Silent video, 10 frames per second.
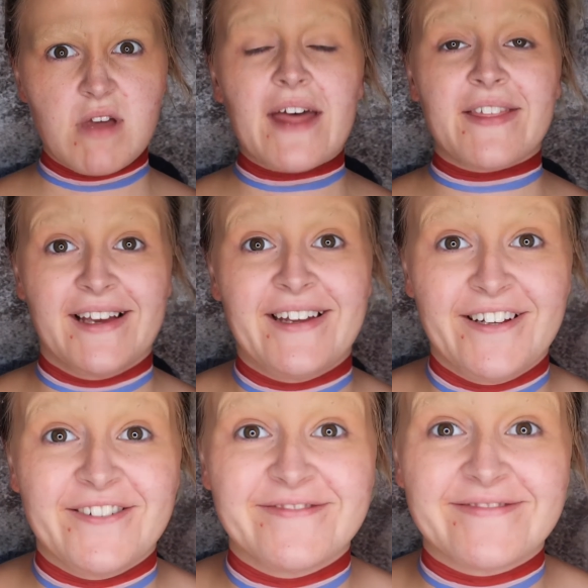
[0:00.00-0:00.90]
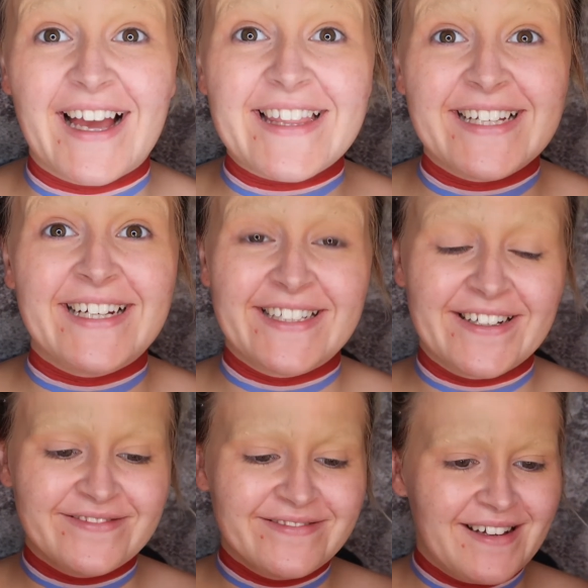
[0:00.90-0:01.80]
I think I do.
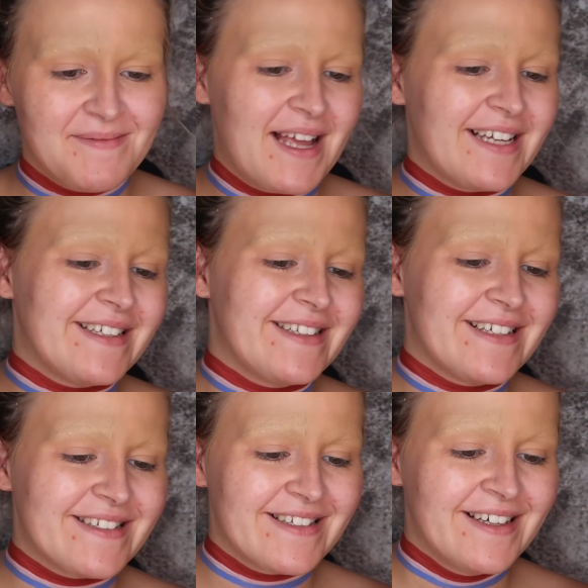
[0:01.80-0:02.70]
I'm liking this.